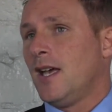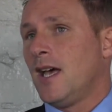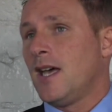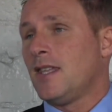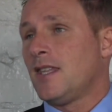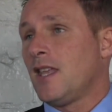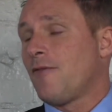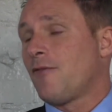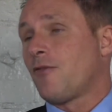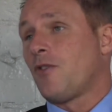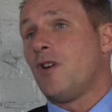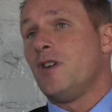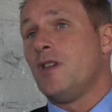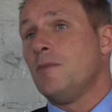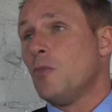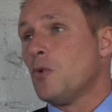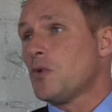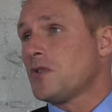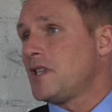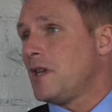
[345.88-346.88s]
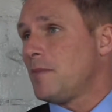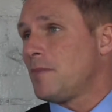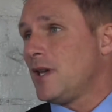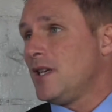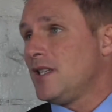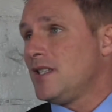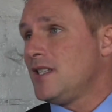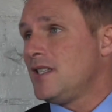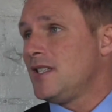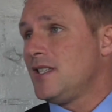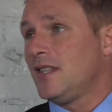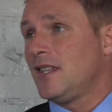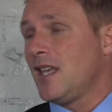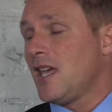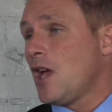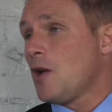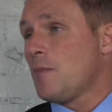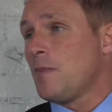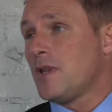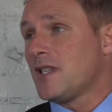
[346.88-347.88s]
and they've thrown in more set pieces. Did
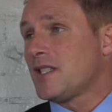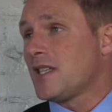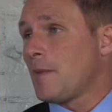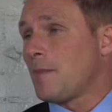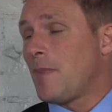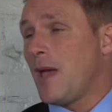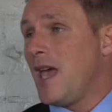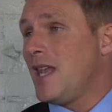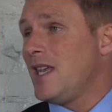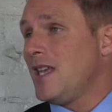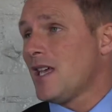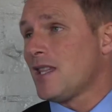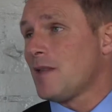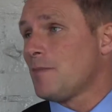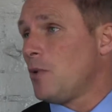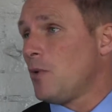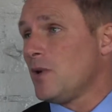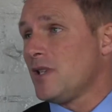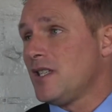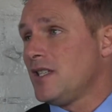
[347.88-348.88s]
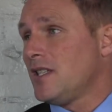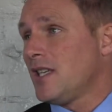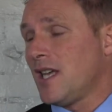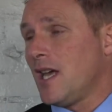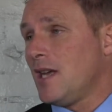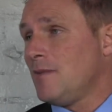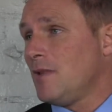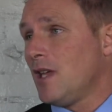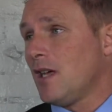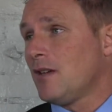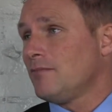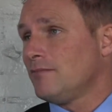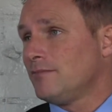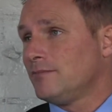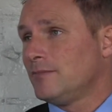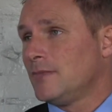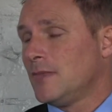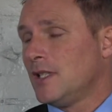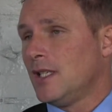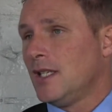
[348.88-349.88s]
they open us up at any other point in the game? No.
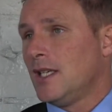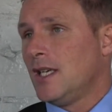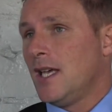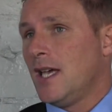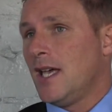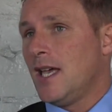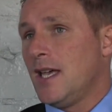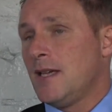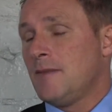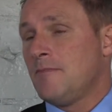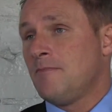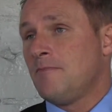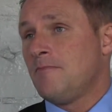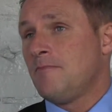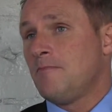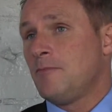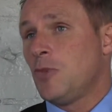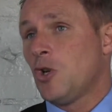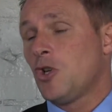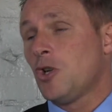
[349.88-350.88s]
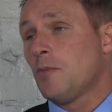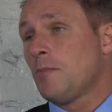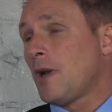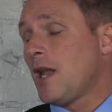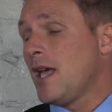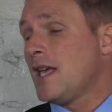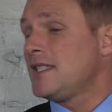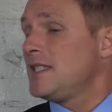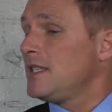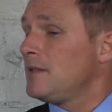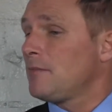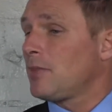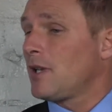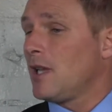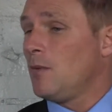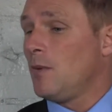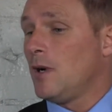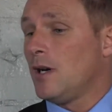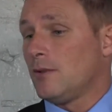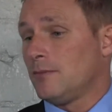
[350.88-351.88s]
But good players didn't
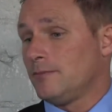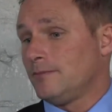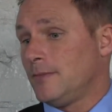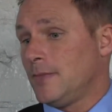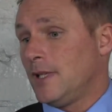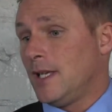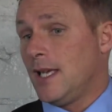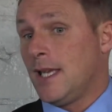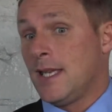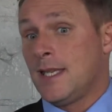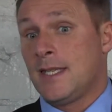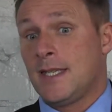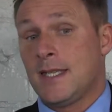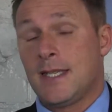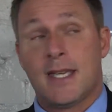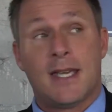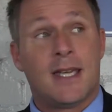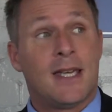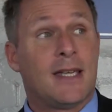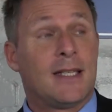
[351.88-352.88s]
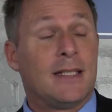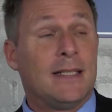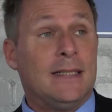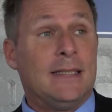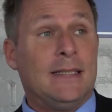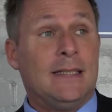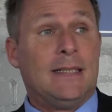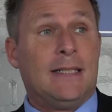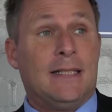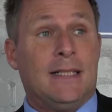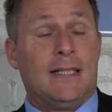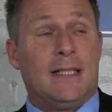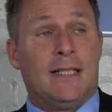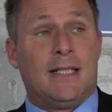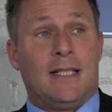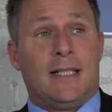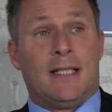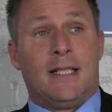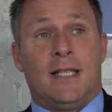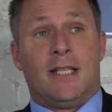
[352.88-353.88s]
play well, and
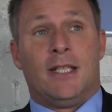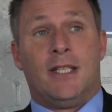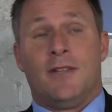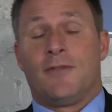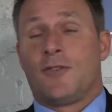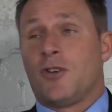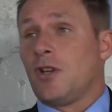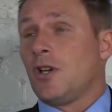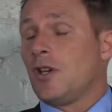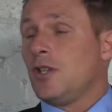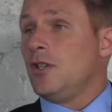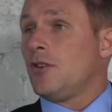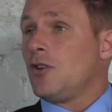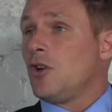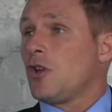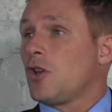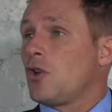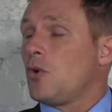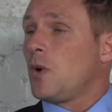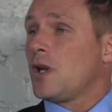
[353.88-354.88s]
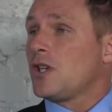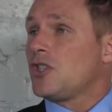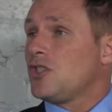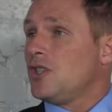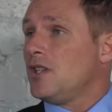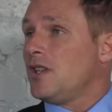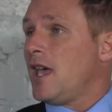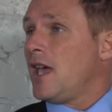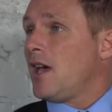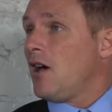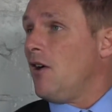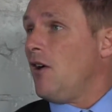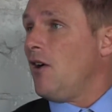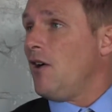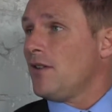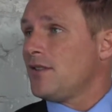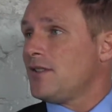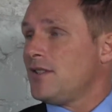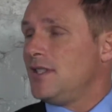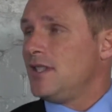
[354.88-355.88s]
you've got to question their
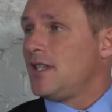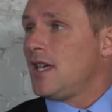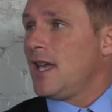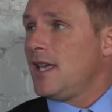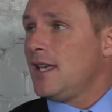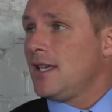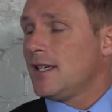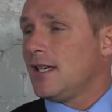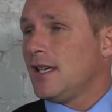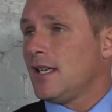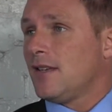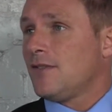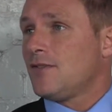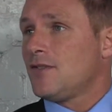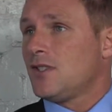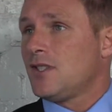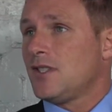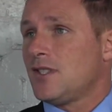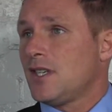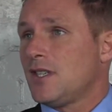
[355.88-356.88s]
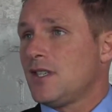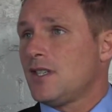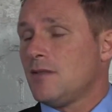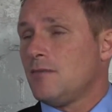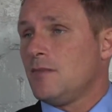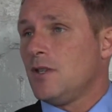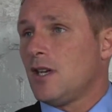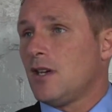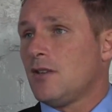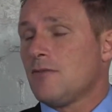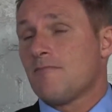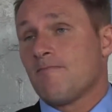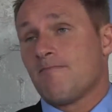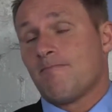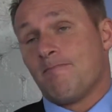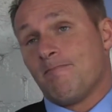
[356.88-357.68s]
hearts today. And I've just said to them,